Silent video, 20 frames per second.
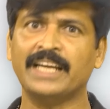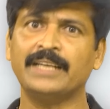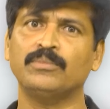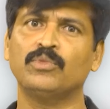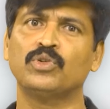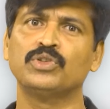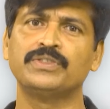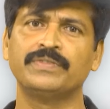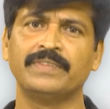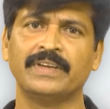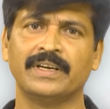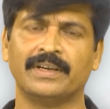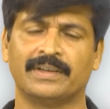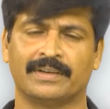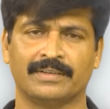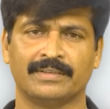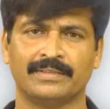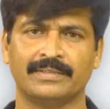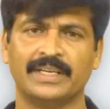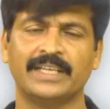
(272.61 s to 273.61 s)

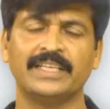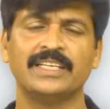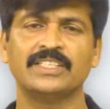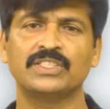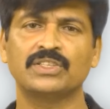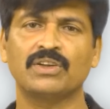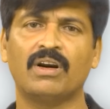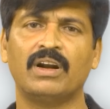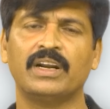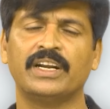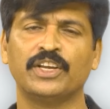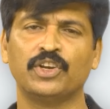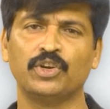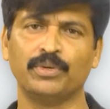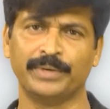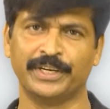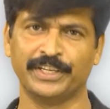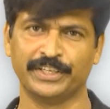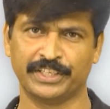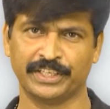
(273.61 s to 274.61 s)
atmosphere, that is called
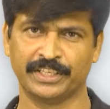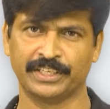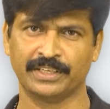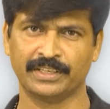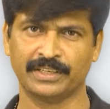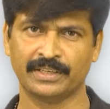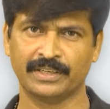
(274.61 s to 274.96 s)
humidity.